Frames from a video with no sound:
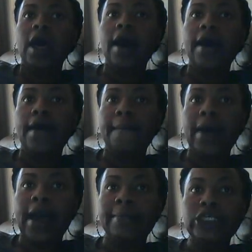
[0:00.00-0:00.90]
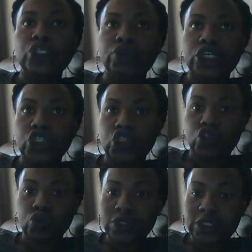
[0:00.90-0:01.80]
I've been drinking
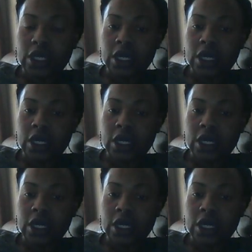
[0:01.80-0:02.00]
juice.